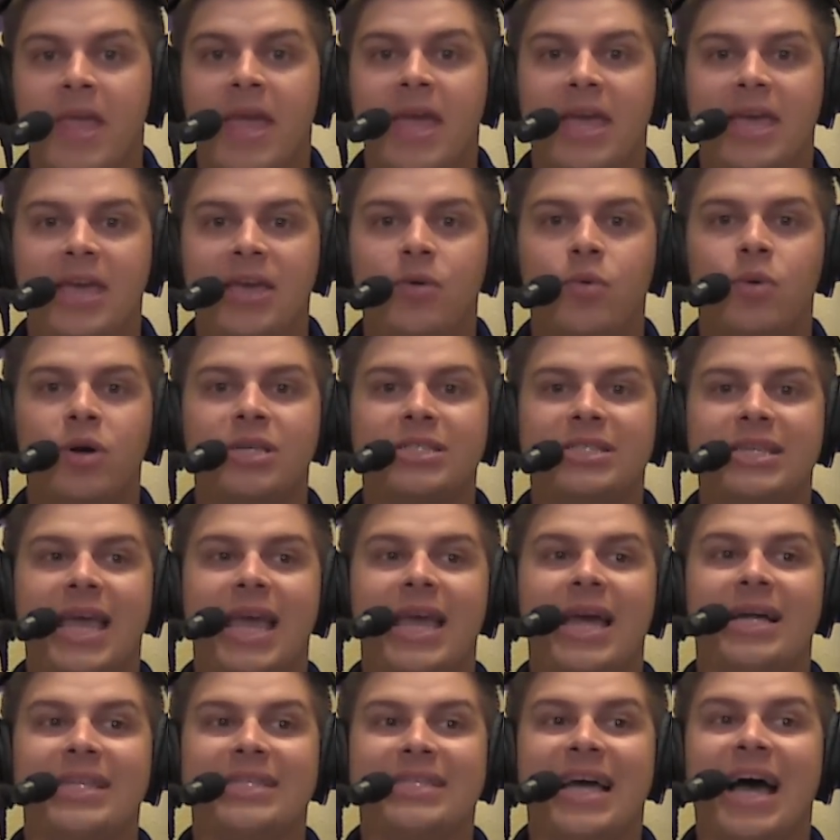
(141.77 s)
he was
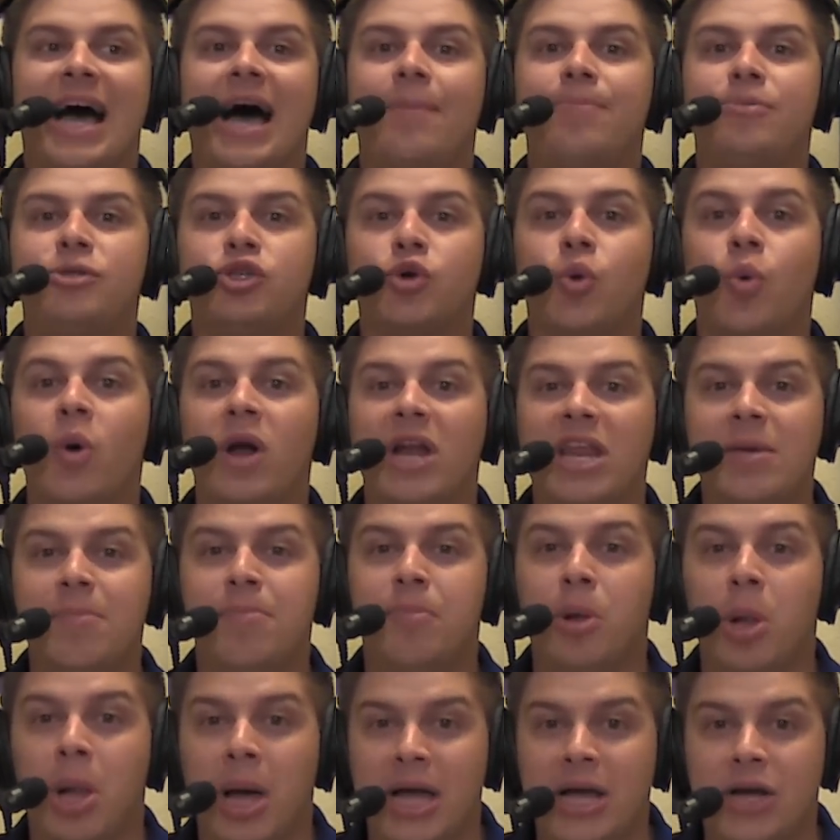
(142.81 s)
a top 20
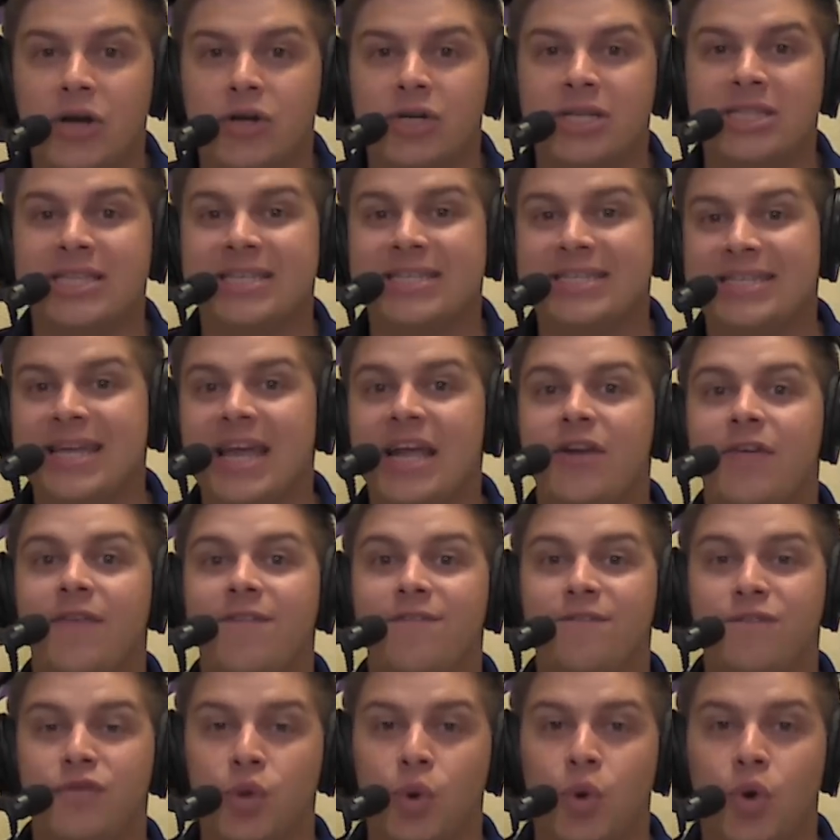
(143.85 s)
player in the state of
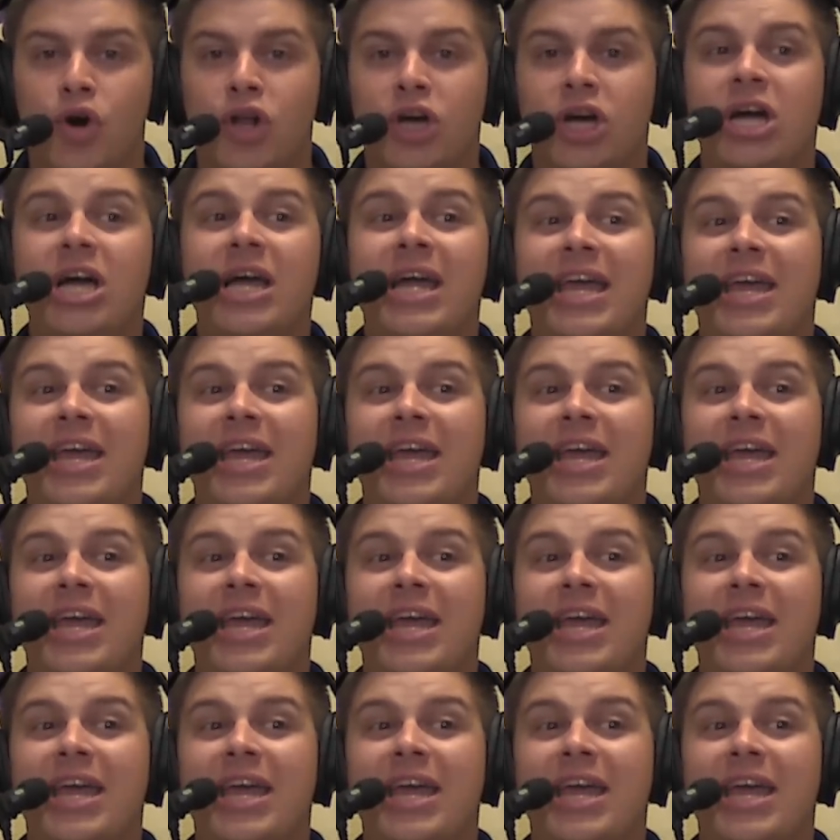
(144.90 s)
Florida.